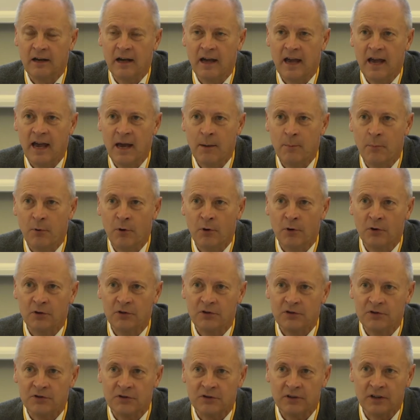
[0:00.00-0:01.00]

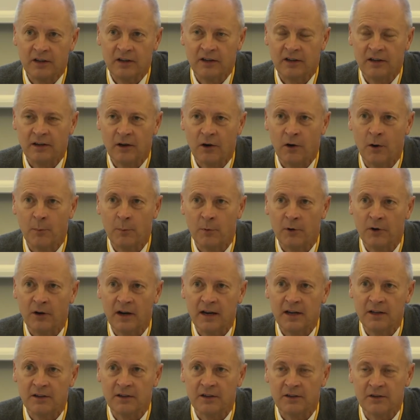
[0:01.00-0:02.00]
airports
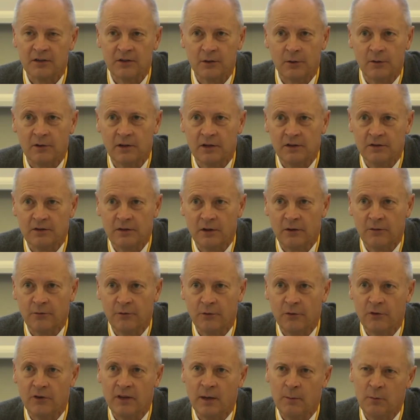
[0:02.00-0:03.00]
operate, and so on and so
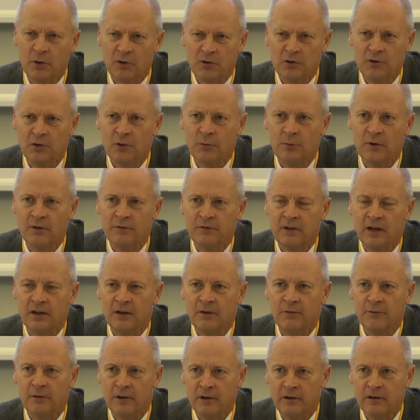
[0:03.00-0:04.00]
forth. I'm not sure we've
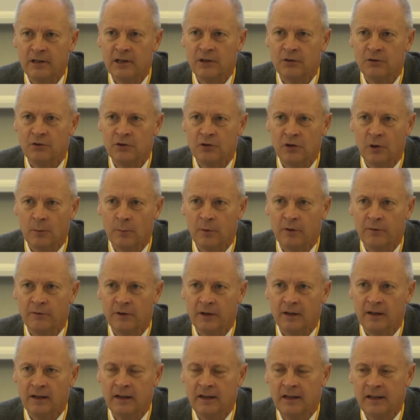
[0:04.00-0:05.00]
done a very good job of
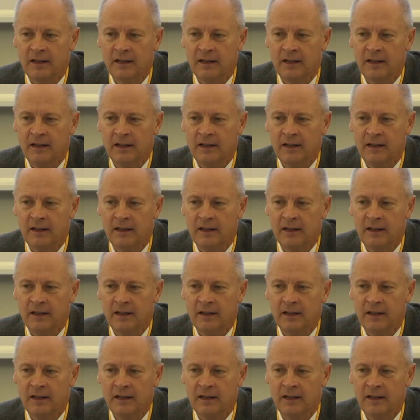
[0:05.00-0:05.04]
it.